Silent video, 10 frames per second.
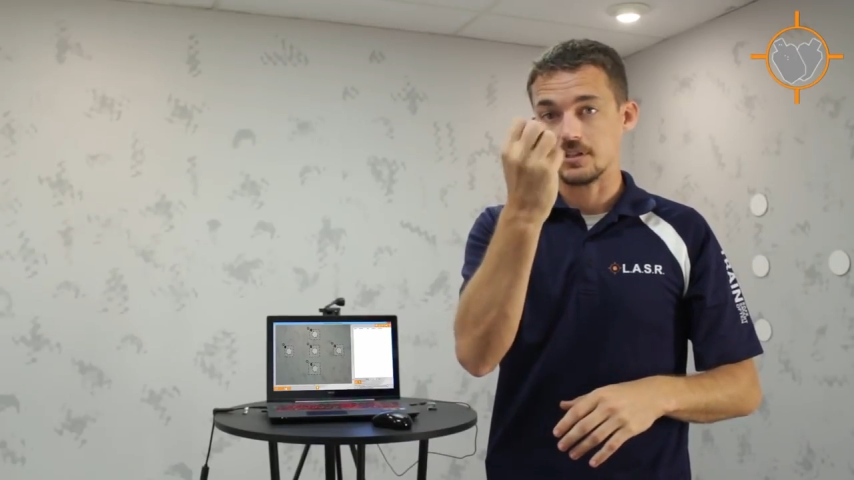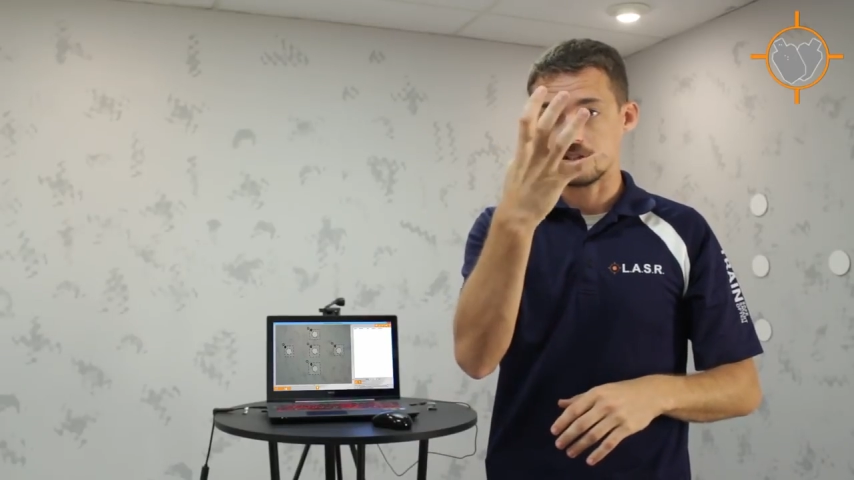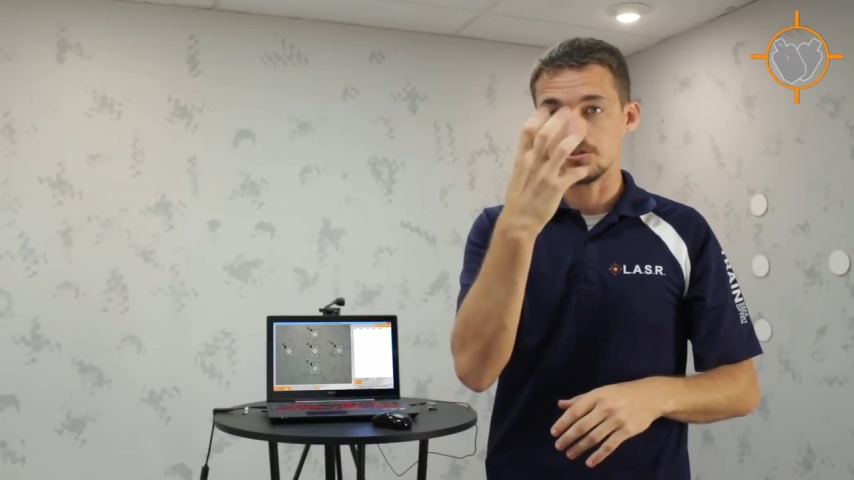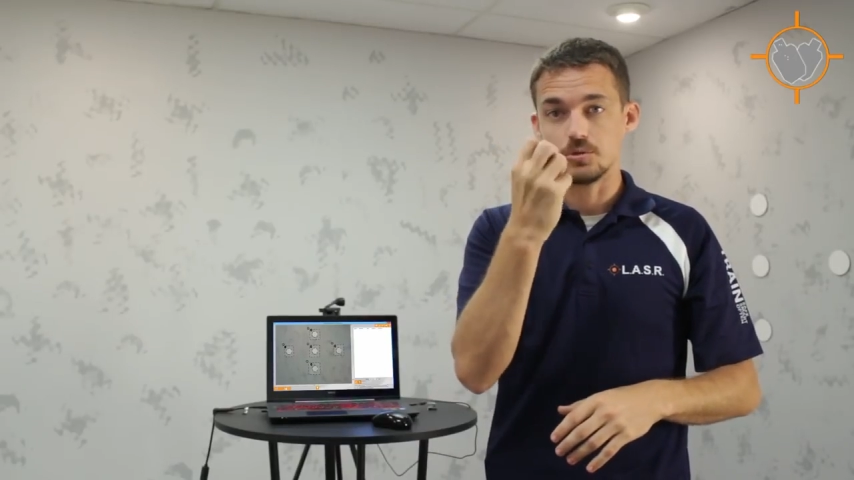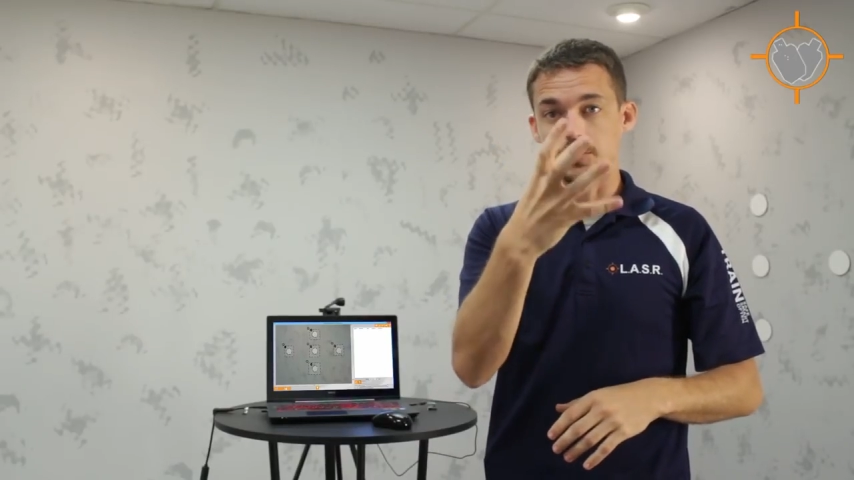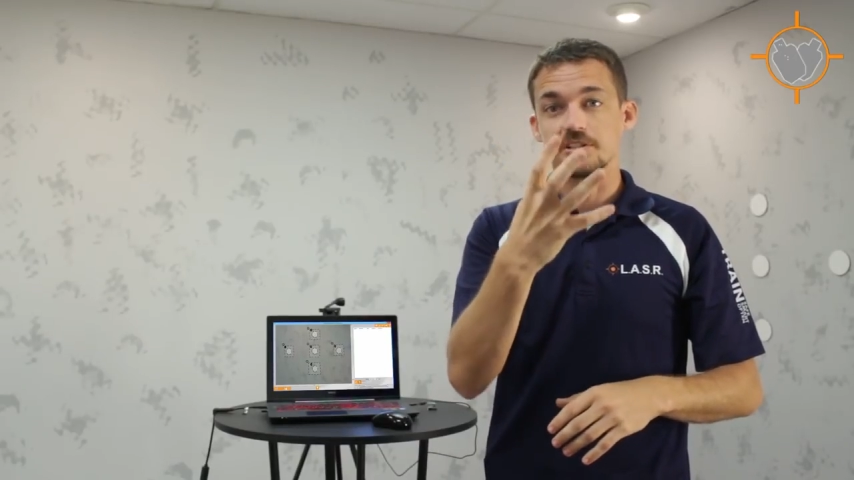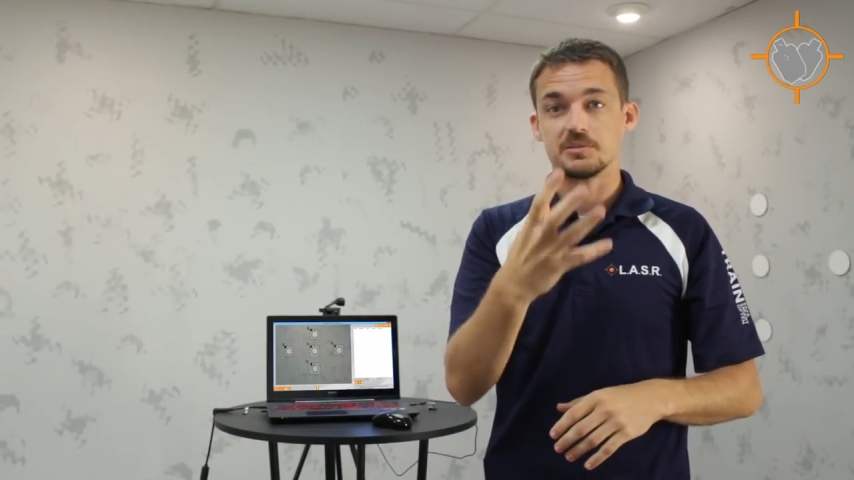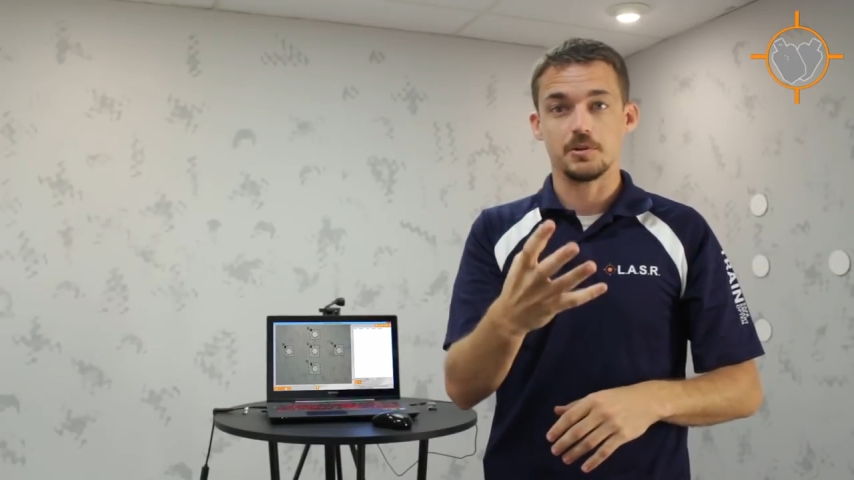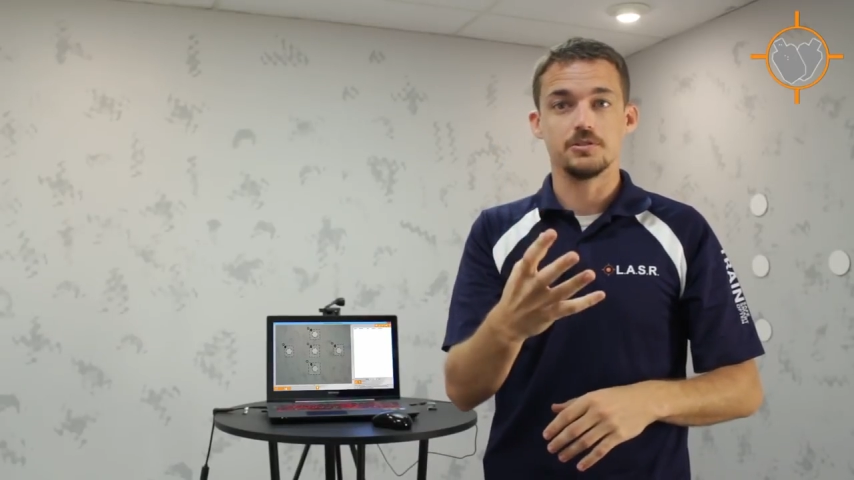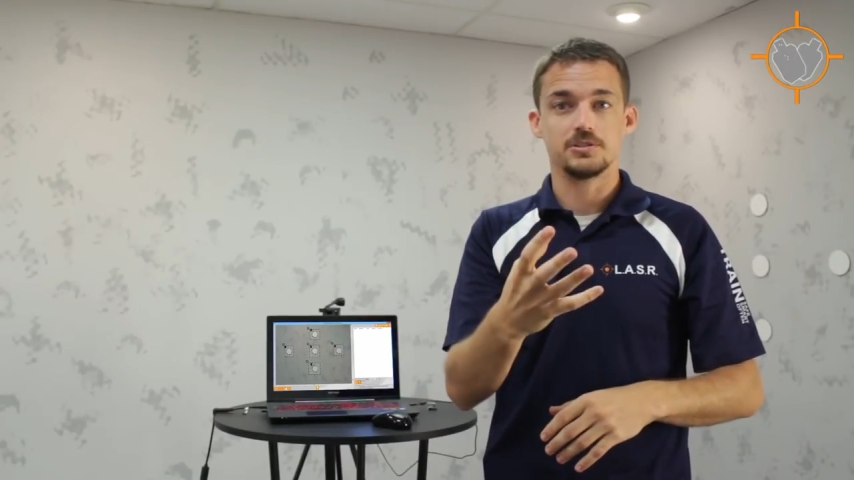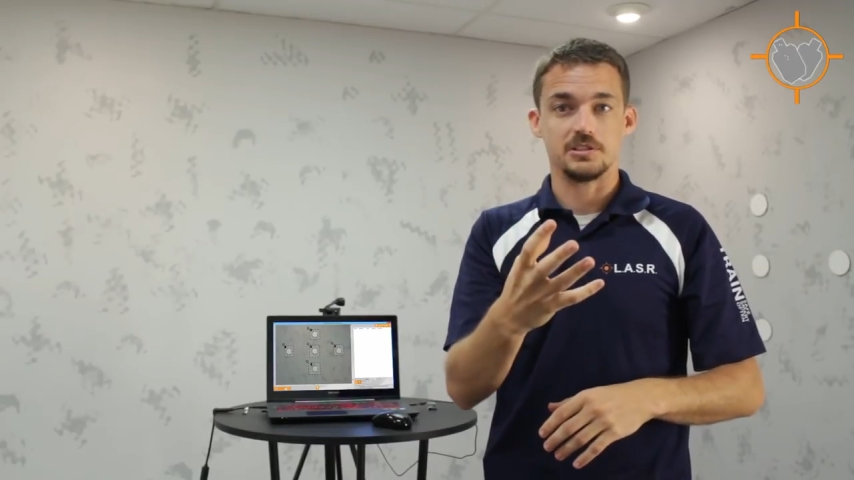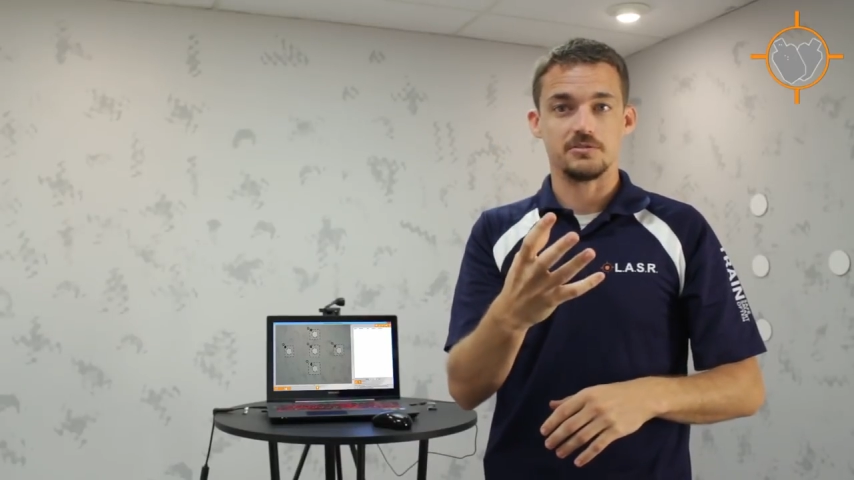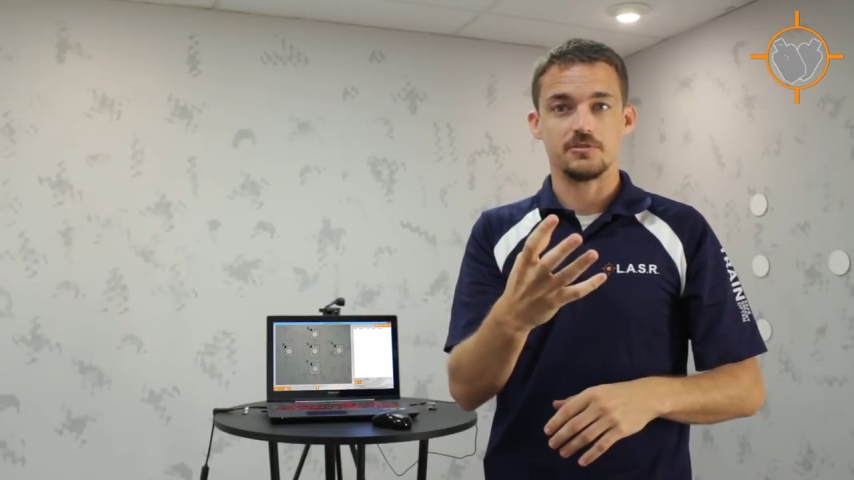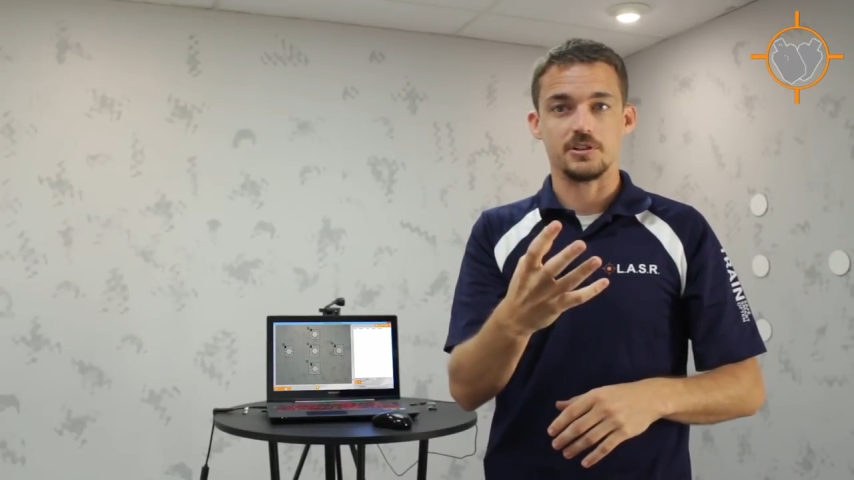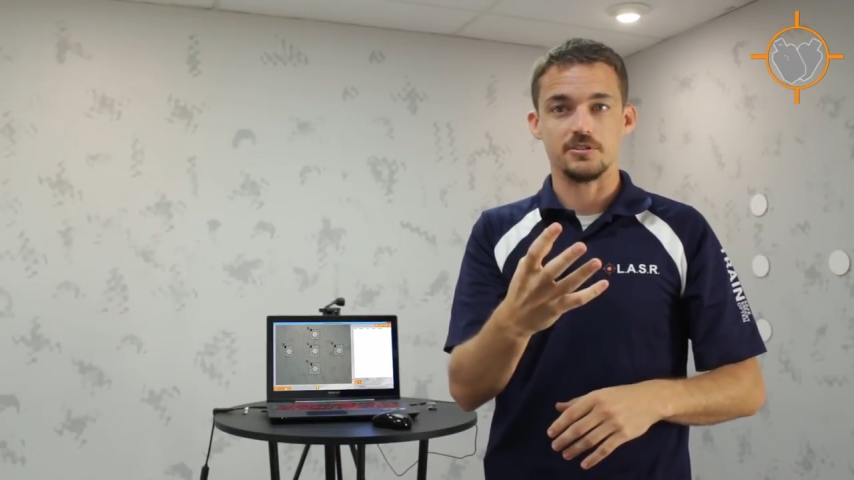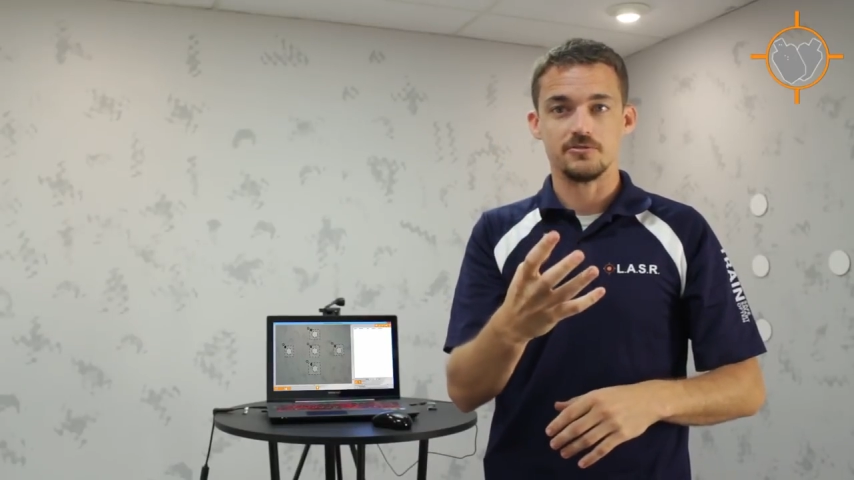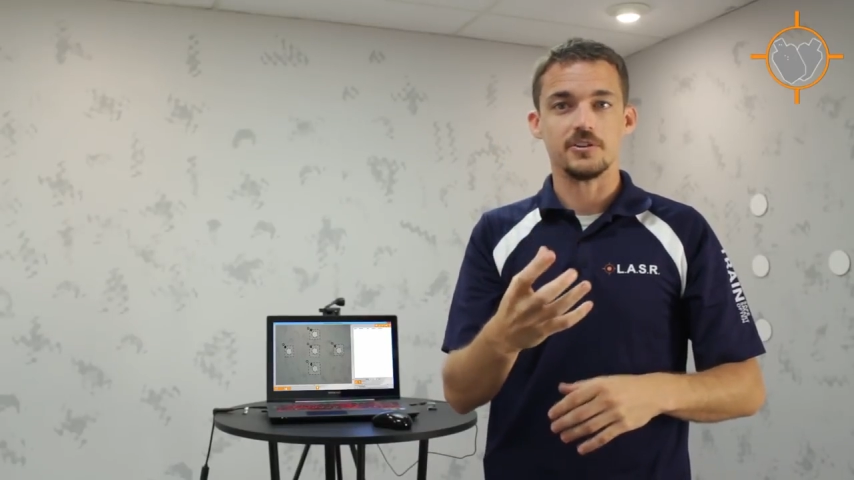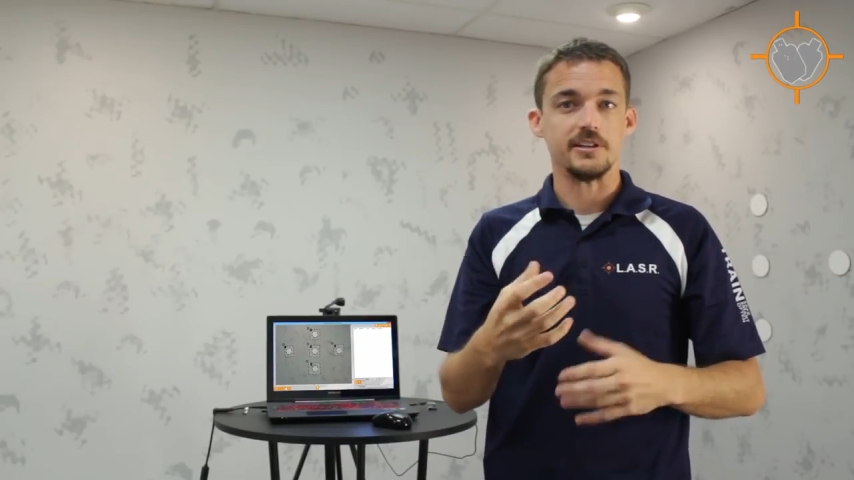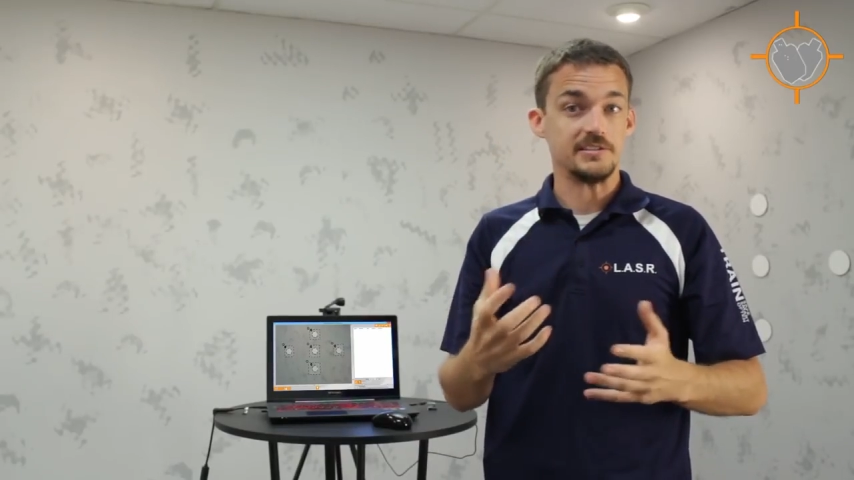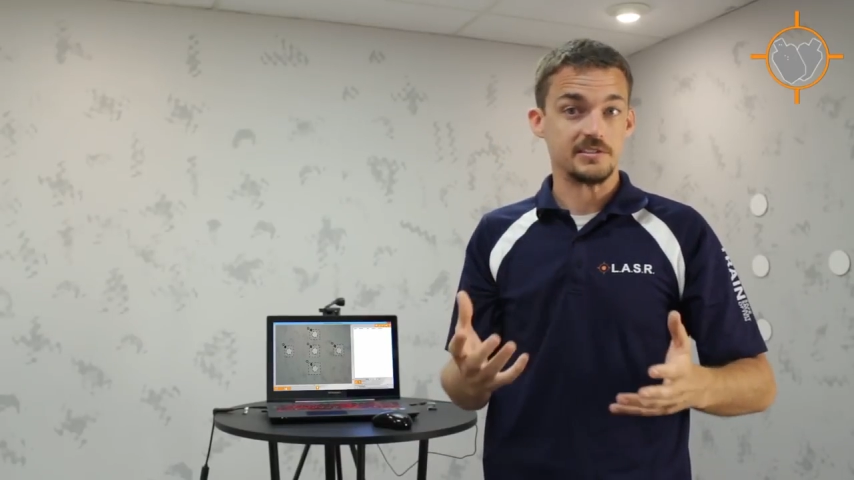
a controlled explosion in front of your face.